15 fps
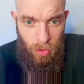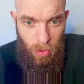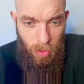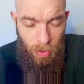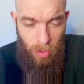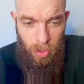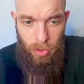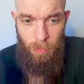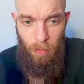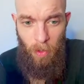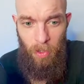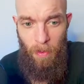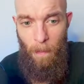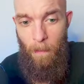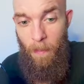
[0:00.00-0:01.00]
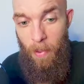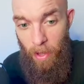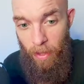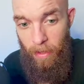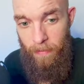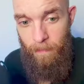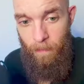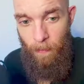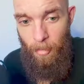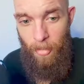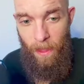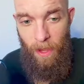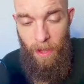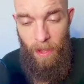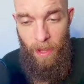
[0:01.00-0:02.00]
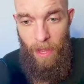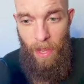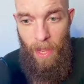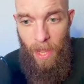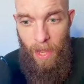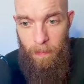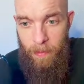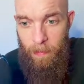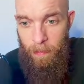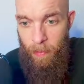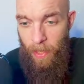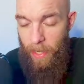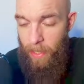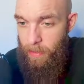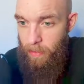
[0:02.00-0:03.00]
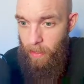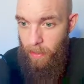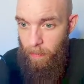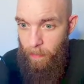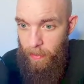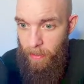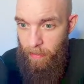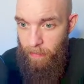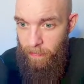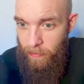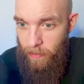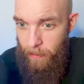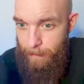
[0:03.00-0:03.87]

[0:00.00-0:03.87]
to look a little smaller. But I've been playing a bit of how